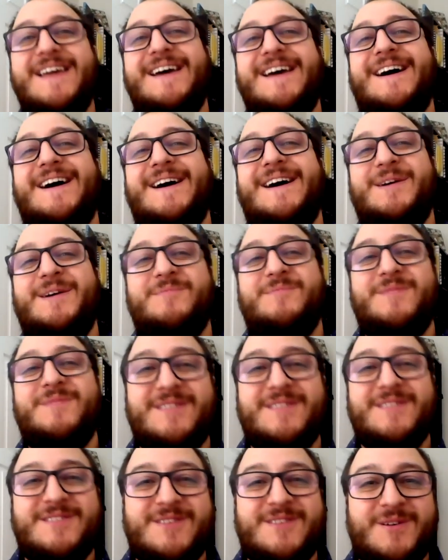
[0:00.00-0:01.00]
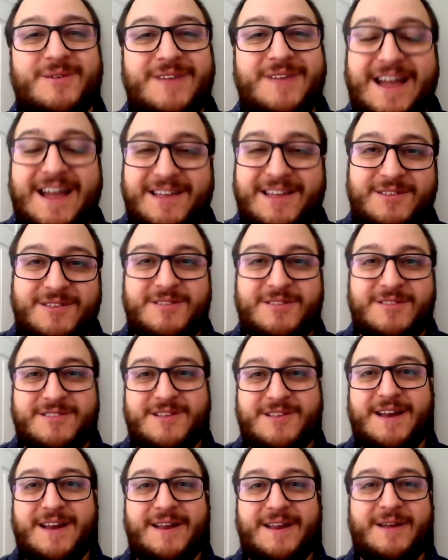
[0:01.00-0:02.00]
Um, so yeah,
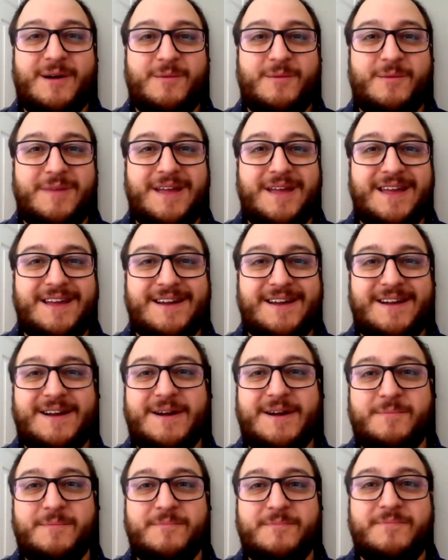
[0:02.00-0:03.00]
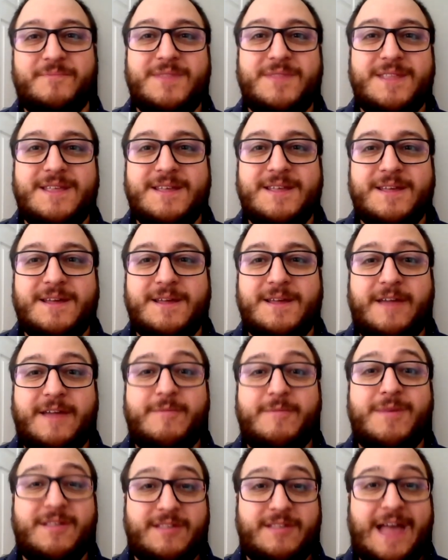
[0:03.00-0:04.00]
Scott helped me. Um, he gave
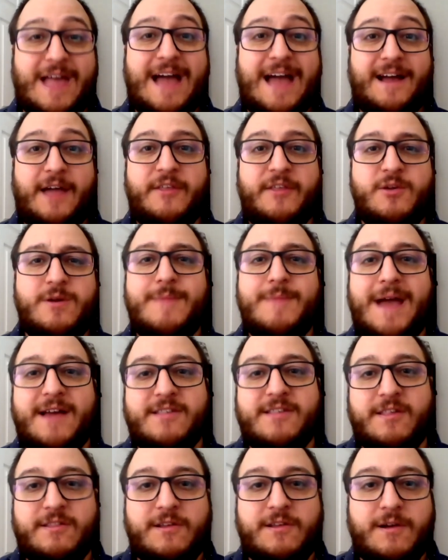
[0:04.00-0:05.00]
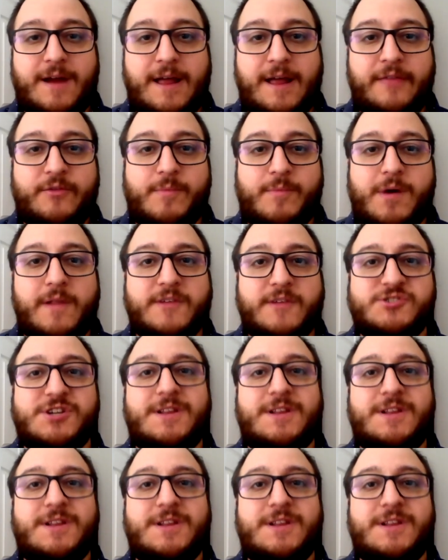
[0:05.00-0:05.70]
me his, I think you gave me access to your anthropology.